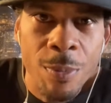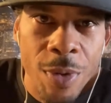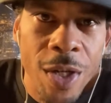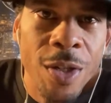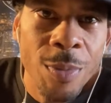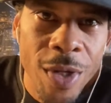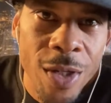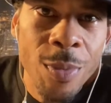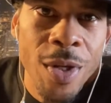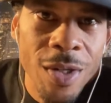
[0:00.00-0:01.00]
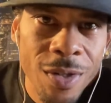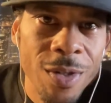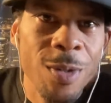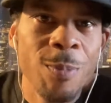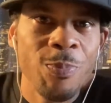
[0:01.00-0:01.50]
Peace, peace, peace.
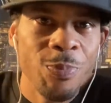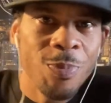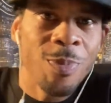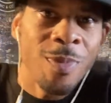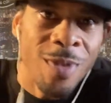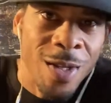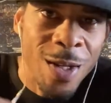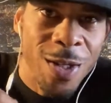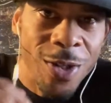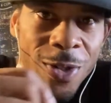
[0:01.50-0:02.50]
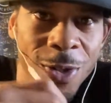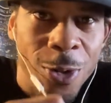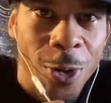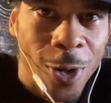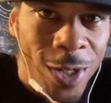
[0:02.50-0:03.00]
This is New
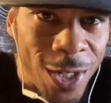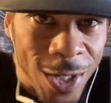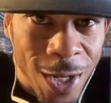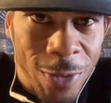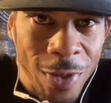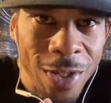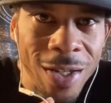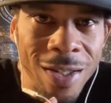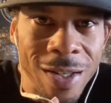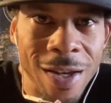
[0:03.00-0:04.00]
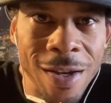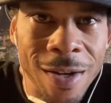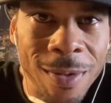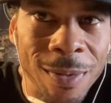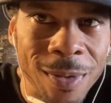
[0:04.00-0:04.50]
York DJ 360 here,
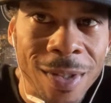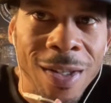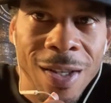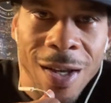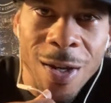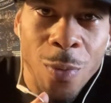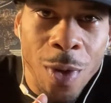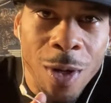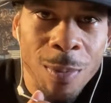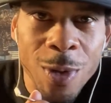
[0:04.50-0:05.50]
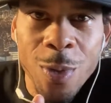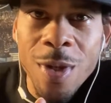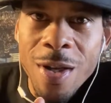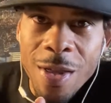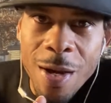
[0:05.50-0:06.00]
and welcome to
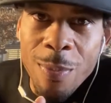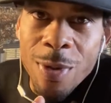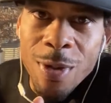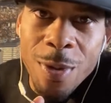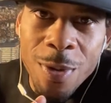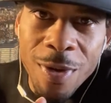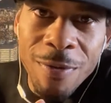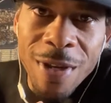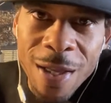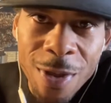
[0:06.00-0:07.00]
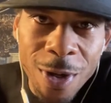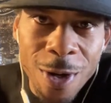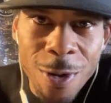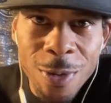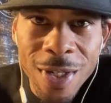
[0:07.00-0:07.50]
another episode of
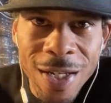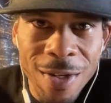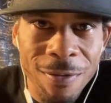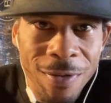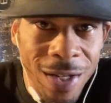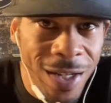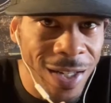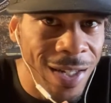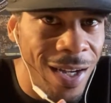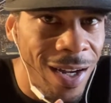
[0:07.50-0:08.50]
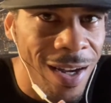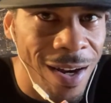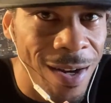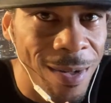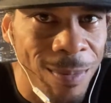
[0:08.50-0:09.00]
InTheCodeTV.com.